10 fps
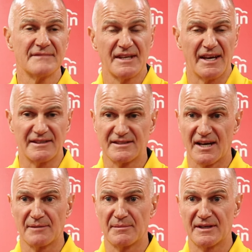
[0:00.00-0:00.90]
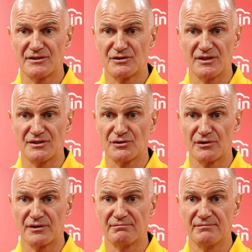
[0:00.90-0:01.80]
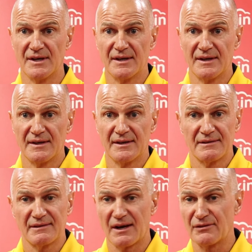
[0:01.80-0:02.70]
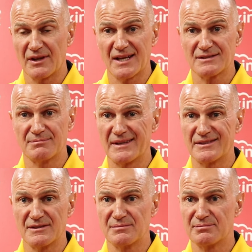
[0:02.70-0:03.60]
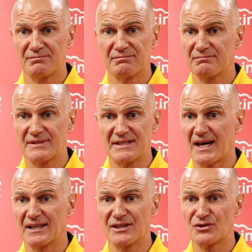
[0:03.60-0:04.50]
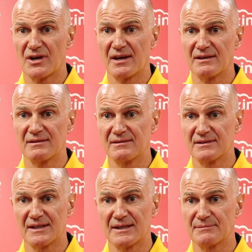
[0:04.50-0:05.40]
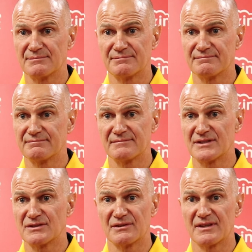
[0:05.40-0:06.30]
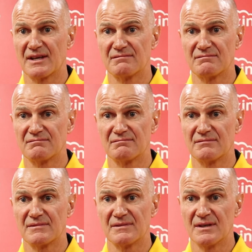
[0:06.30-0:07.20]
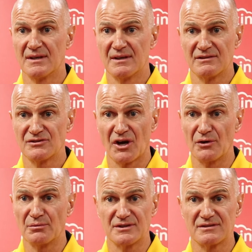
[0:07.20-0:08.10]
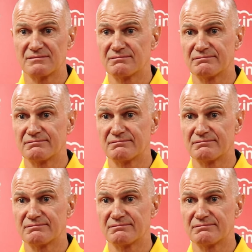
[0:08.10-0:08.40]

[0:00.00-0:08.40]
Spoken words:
Yeah, it's hard, mate. He tried over the last month. He's hardly trained. He's got that toe which